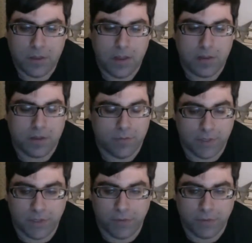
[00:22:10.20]
It's a big
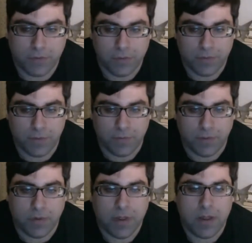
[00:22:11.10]
deal for those people.
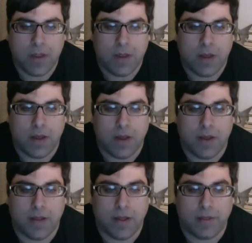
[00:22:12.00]

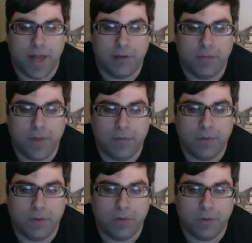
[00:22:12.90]
A lot of
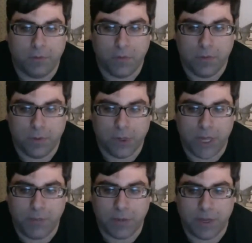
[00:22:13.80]
people from those same
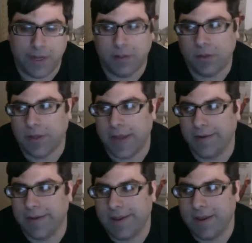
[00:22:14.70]
states said,
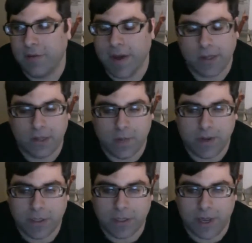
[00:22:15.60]
well, nobody's
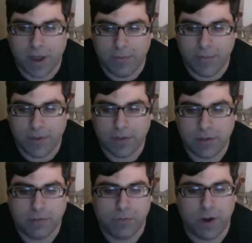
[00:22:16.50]
going to help us.
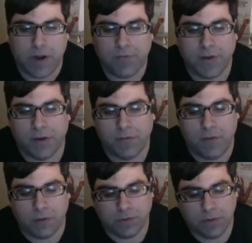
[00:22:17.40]
We're not even going to
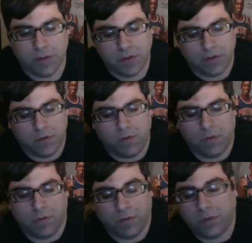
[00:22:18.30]
vote.
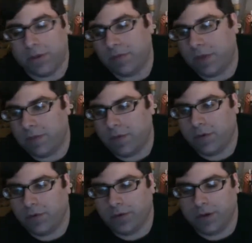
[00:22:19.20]
Or some of them were,
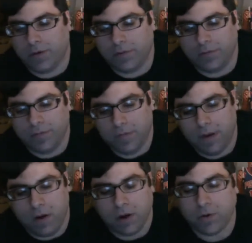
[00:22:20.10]
you know,
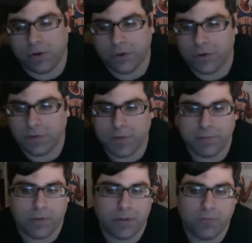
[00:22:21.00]
hardcore union people.
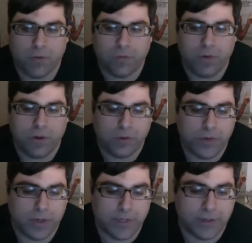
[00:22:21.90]
They voted for Hillary
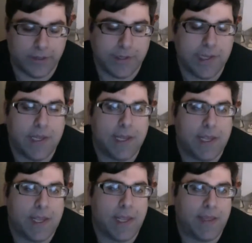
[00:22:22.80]
Clinton.
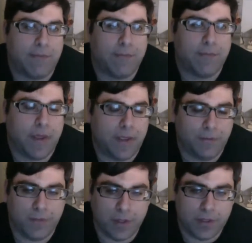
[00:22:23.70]
If
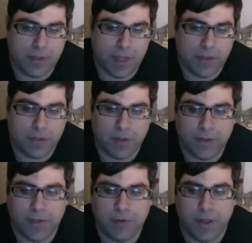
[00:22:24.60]
these things
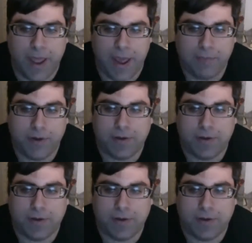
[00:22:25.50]
continue to happen,